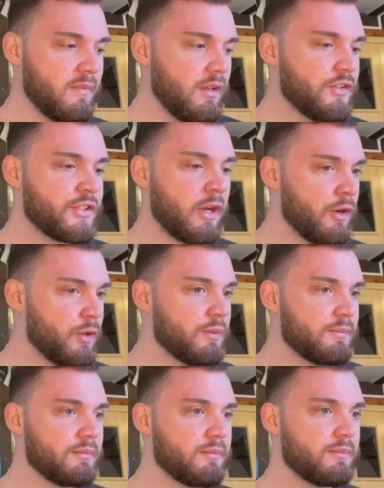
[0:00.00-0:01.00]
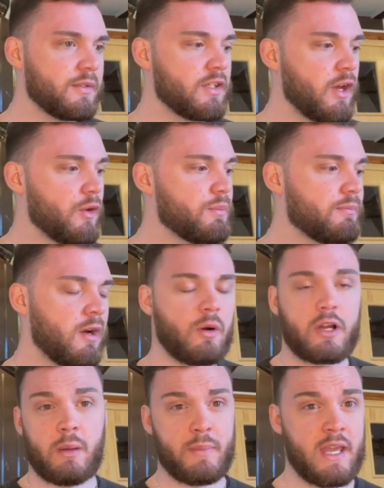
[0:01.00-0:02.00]
So, you know, I'll
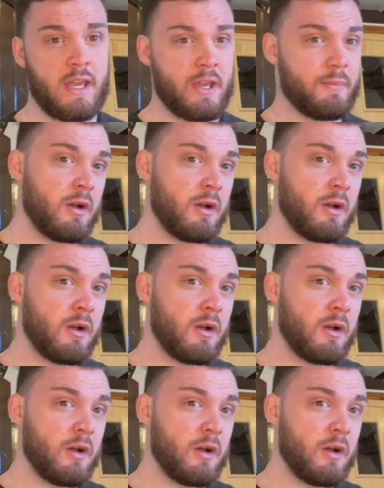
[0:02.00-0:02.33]
come here,